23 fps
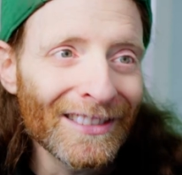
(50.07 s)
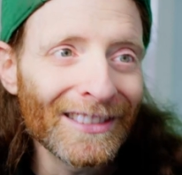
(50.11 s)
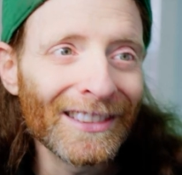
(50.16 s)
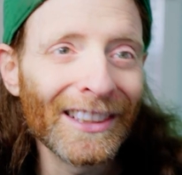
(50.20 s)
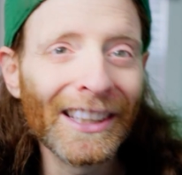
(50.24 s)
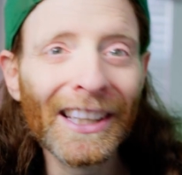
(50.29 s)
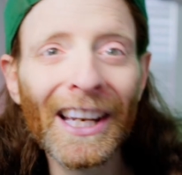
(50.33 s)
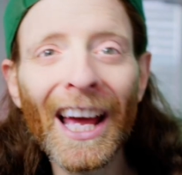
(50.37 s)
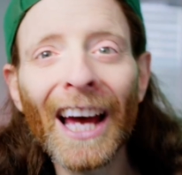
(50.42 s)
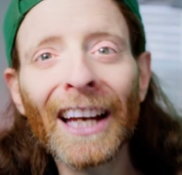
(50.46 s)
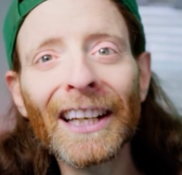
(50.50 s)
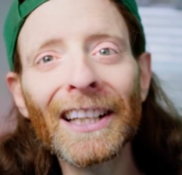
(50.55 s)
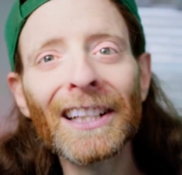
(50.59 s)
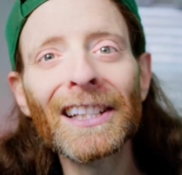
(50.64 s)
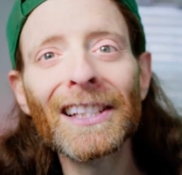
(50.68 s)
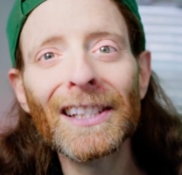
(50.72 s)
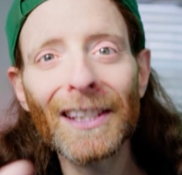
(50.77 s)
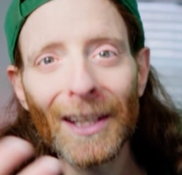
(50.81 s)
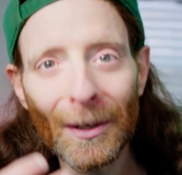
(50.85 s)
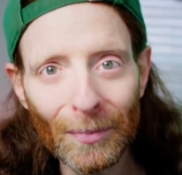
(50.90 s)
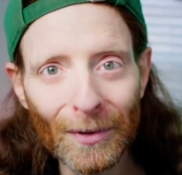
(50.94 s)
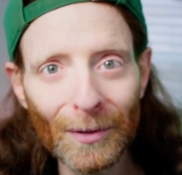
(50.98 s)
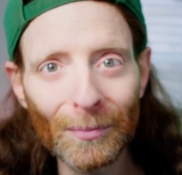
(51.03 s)
not
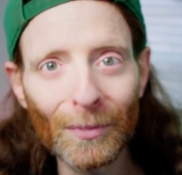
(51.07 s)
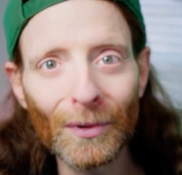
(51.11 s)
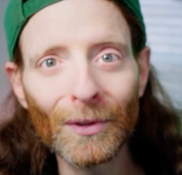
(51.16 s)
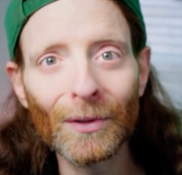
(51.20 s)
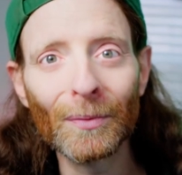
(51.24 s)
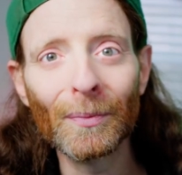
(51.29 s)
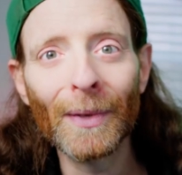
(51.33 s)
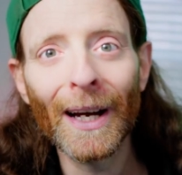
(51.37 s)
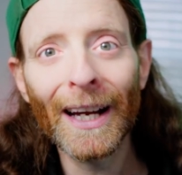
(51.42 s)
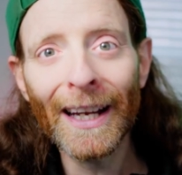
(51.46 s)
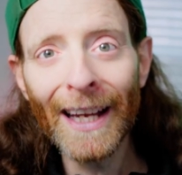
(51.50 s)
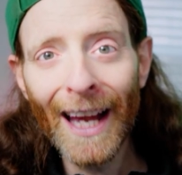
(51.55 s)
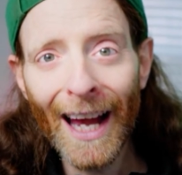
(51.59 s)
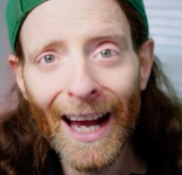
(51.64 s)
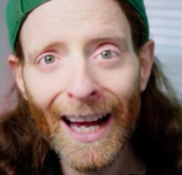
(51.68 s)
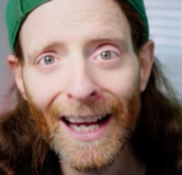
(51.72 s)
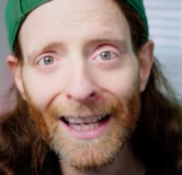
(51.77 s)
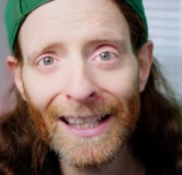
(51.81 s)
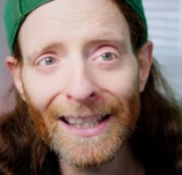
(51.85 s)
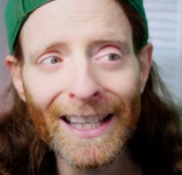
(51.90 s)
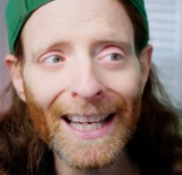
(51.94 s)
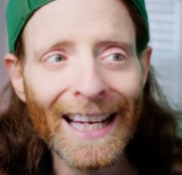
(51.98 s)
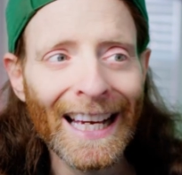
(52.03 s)
acceptable by
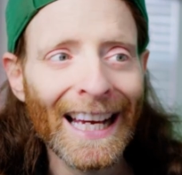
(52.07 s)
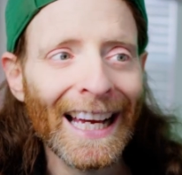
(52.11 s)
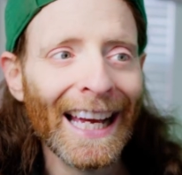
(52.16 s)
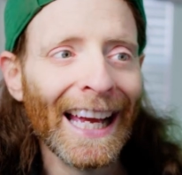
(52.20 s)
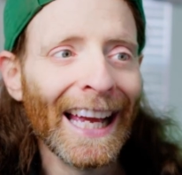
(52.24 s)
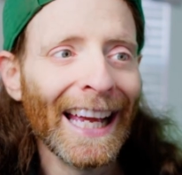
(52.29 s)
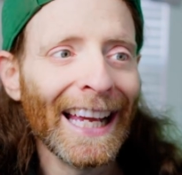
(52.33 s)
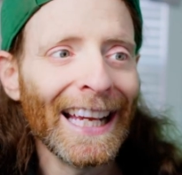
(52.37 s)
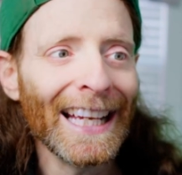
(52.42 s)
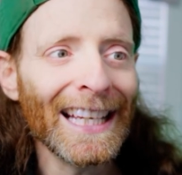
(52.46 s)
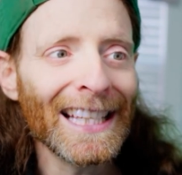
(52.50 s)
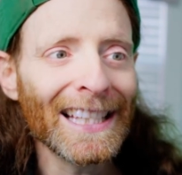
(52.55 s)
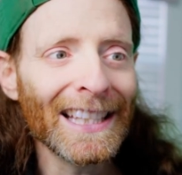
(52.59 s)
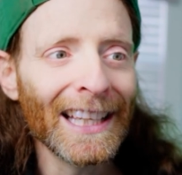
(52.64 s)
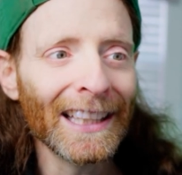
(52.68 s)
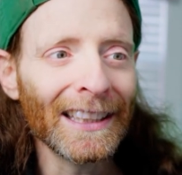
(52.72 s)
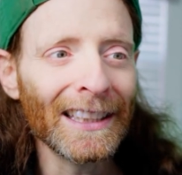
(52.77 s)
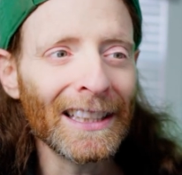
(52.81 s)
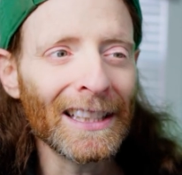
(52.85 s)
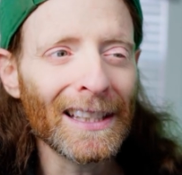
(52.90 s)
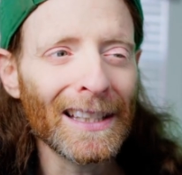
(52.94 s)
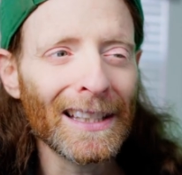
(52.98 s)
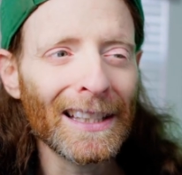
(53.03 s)
us is
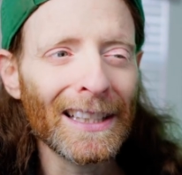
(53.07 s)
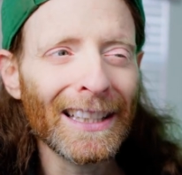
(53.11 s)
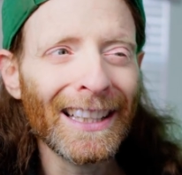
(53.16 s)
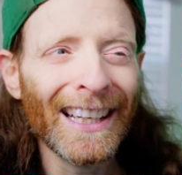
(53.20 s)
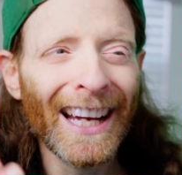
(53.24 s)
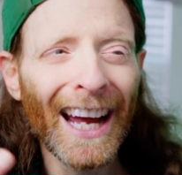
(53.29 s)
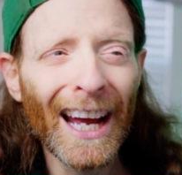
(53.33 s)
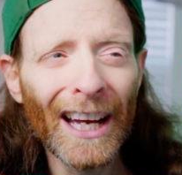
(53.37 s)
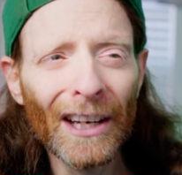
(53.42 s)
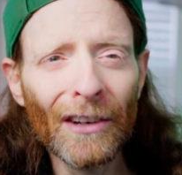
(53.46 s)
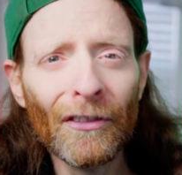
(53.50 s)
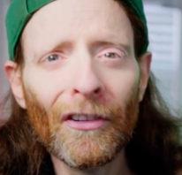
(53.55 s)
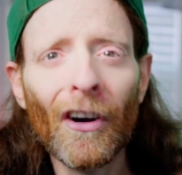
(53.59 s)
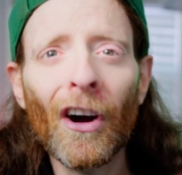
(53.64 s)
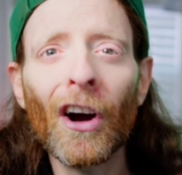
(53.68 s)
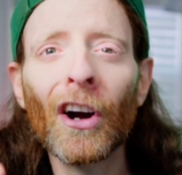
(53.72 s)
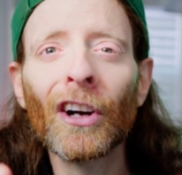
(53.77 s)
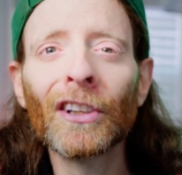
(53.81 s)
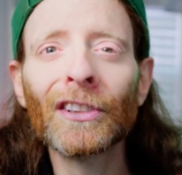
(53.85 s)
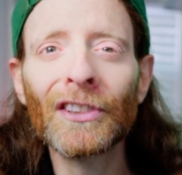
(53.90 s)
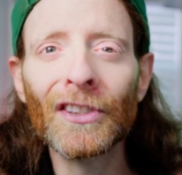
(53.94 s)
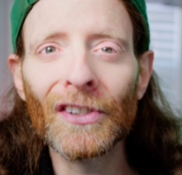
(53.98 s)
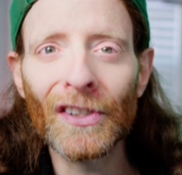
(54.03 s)
that it's kind of
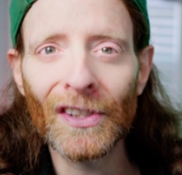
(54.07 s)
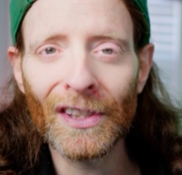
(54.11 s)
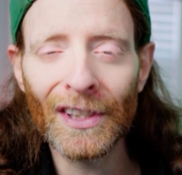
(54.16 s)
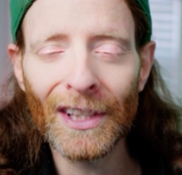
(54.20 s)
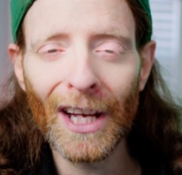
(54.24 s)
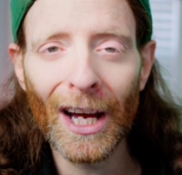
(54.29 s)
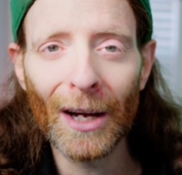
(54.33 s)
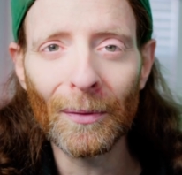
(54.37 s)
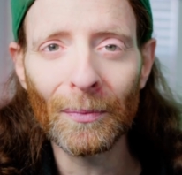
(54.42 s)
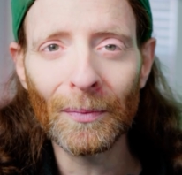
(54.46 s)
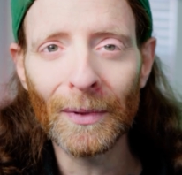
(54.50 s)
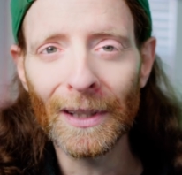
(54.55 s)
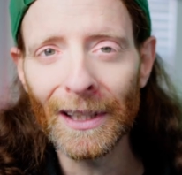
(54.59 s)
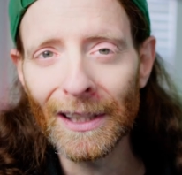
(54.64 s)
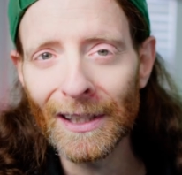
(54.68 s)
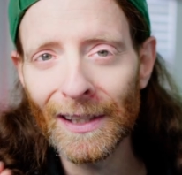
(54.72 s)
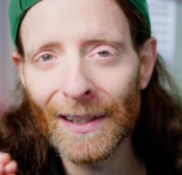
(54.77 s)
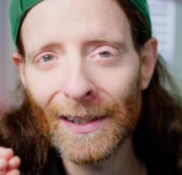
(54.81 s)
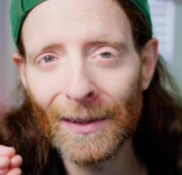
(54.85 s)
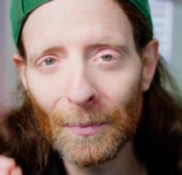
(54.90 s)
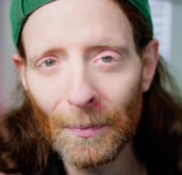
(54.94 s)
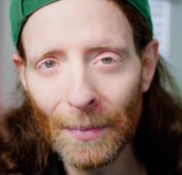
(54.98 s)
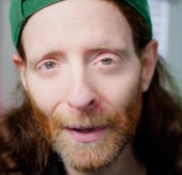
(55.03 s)
hard to stop,
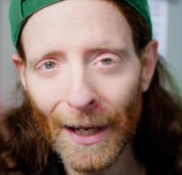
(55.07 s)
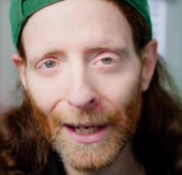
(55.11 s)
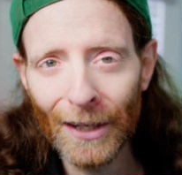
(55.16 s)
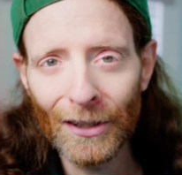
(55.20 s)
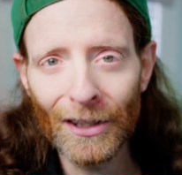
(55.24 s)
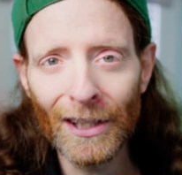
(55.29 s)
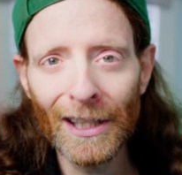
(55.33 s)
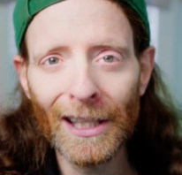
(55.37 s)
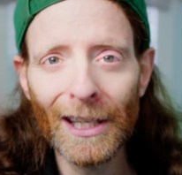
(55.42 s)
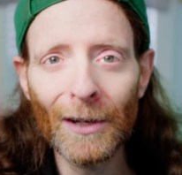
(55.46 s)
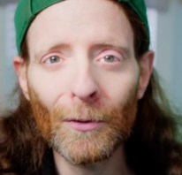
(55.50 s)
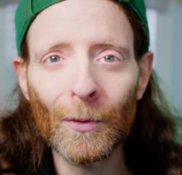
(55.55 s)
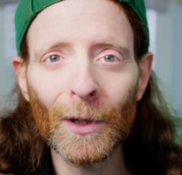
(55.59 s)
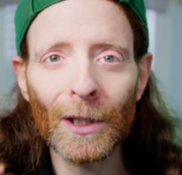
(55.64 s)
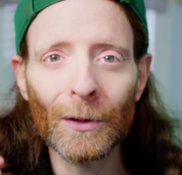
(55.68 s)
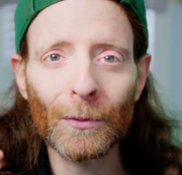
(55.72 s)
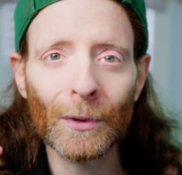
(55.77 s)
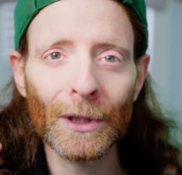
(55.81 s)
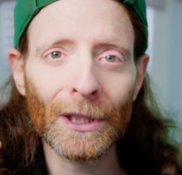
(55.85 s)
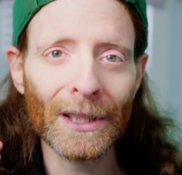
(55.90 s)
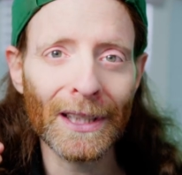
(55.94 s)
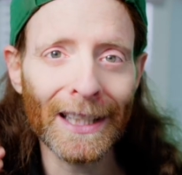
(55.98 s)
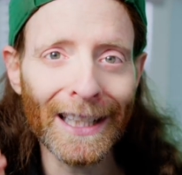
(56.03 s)
especially when
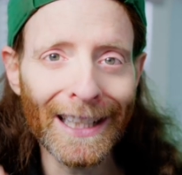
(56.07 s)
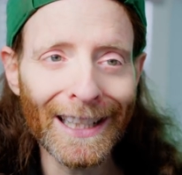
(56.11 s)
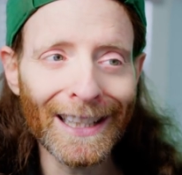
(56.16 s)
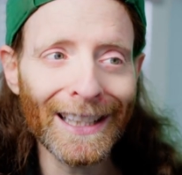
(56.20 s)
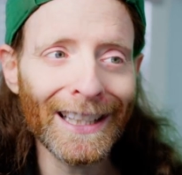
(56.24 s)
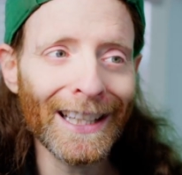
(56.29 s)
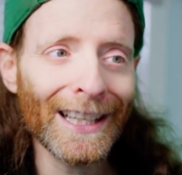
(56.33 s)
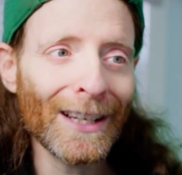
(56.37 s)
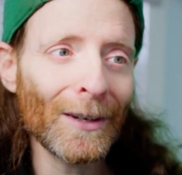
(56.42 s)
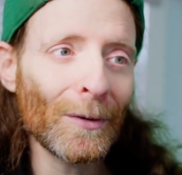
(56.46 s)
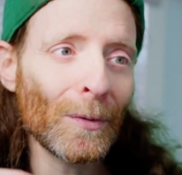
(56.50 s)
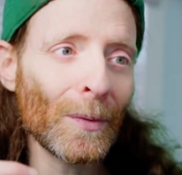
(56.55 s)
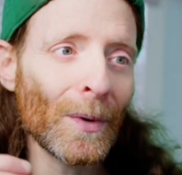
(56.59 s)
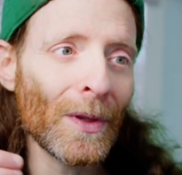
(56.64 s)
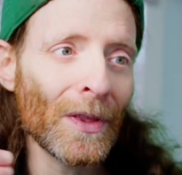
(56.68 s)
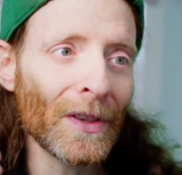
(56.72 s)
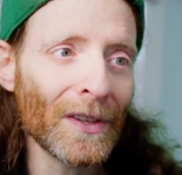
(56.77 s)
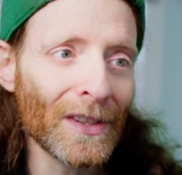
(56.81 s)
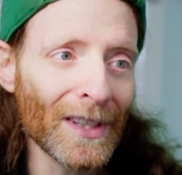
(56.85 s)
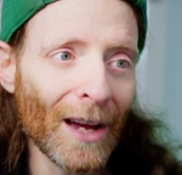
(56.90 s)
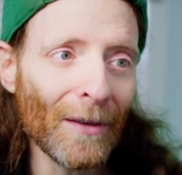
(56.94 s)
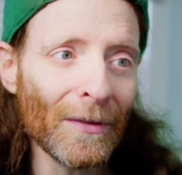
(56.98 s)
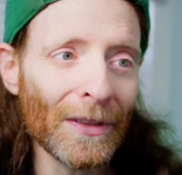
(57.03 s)
we're dealing
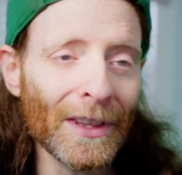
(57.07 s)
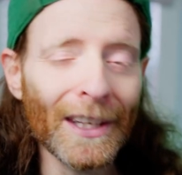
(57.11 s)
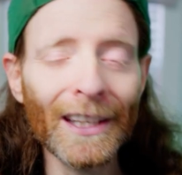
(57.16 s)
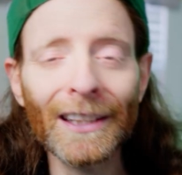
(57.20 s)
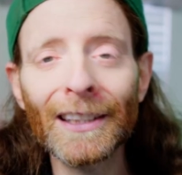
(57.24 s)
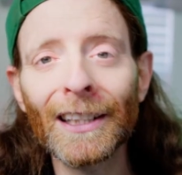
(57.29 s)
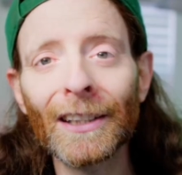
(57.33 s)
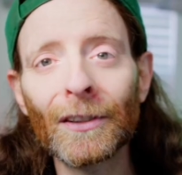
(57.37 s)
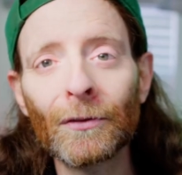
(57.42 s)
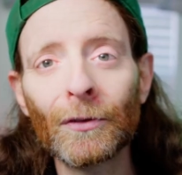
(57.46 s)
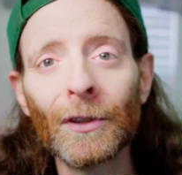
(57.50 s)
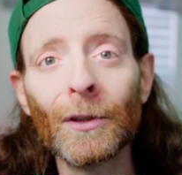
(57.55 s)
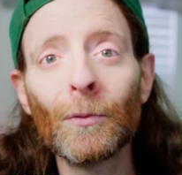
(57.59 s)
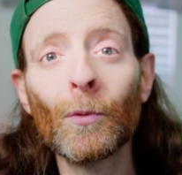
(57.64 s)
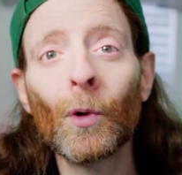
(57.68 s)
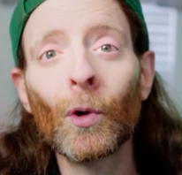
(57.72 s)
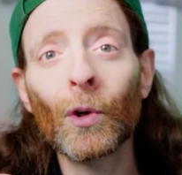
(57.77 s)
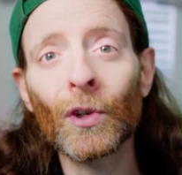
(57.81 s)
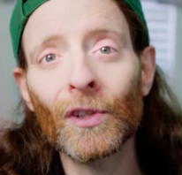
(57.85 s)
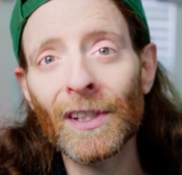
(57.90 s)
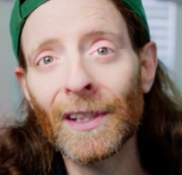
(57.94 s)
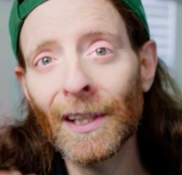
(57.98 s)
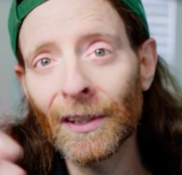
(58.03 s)
with something that
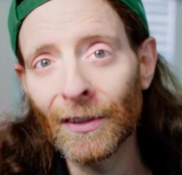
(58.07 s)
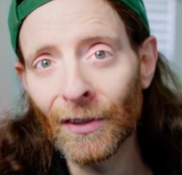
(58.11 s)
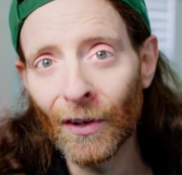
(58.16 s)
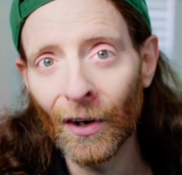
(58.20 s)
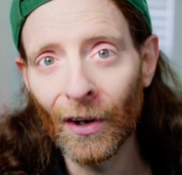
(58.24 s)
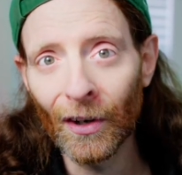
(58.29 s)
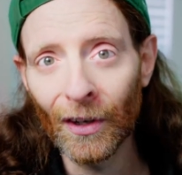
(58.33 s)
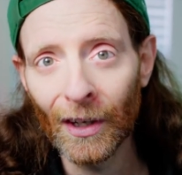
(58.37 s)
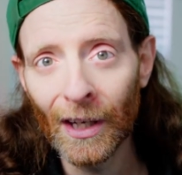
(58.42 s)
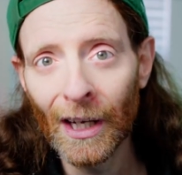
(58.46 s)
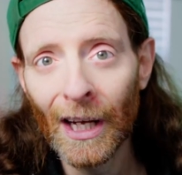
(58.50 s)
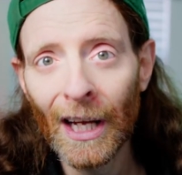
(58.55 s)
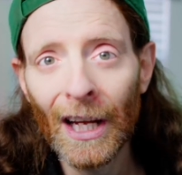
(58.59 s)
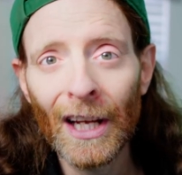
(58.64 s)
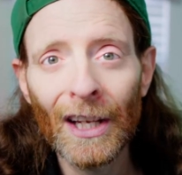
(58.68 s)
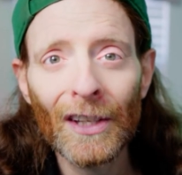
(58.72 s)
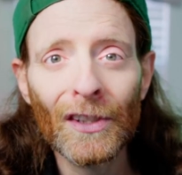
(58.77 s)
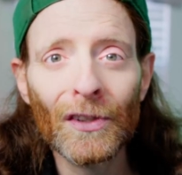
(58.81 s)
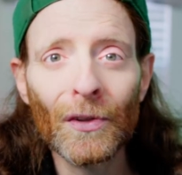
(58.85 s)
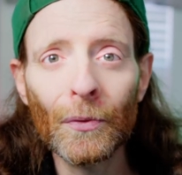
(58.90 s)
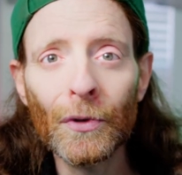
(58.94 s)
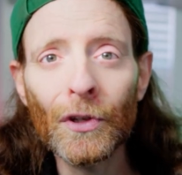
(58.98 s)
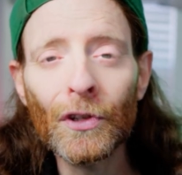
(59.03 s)
rewards the dog.
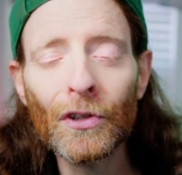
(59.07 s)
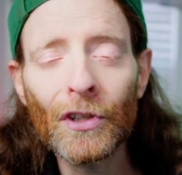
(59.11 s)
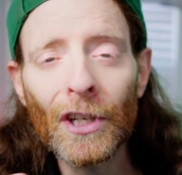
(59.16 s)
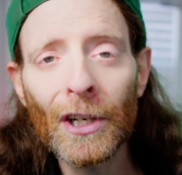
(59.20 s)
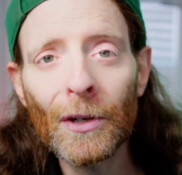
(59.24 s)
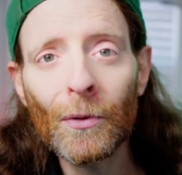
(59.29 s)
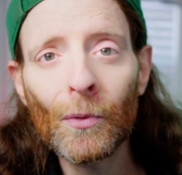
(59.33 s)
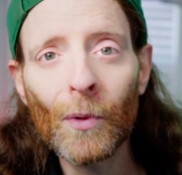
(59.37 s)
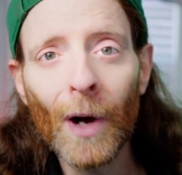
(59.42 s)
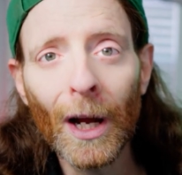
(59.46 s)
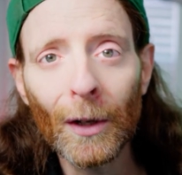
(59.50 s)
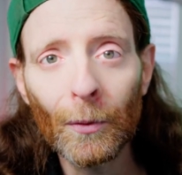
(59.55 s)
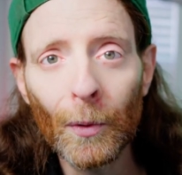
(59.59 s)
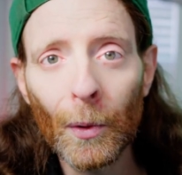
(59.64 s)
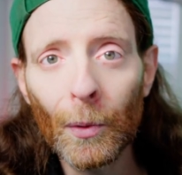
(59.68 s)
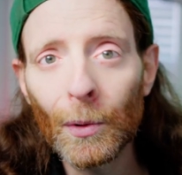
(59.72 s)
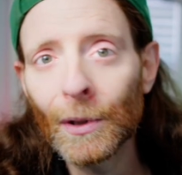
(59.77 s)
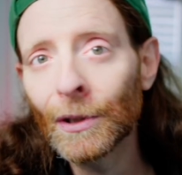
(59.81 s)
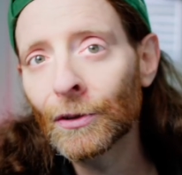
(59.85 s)
So usually what we will